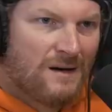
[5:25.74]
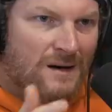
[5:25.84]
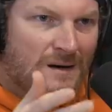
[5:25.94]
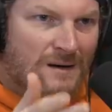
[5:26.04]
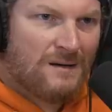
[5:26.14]

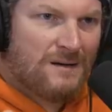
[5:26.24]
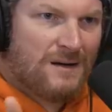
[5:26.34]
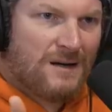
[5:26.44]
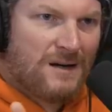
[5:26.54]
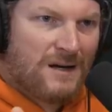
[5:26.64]
Uh,
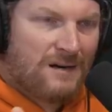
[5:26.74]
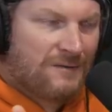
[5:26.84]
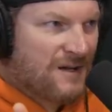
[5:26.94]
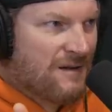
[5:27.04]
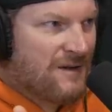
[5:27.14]
and
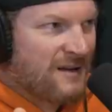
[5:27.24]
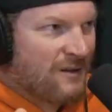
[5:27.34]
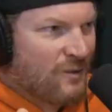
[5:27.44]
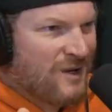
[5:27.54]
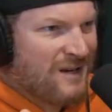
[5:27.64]
if Steve
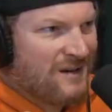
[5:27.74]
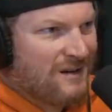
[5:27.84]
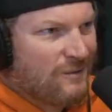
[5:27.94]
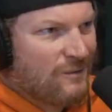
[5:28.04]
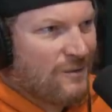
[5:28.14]
doesn't
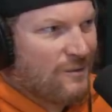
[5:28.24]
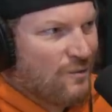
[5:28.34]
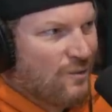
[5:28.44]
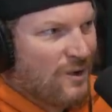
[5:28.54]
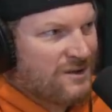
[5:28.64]
win,
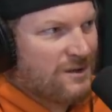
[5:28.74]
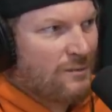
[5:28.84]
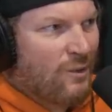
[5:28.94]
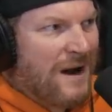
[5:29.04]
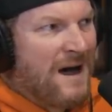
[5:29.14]
what's the
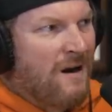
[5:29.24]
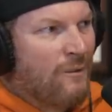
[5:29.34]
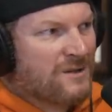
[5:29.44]
morale?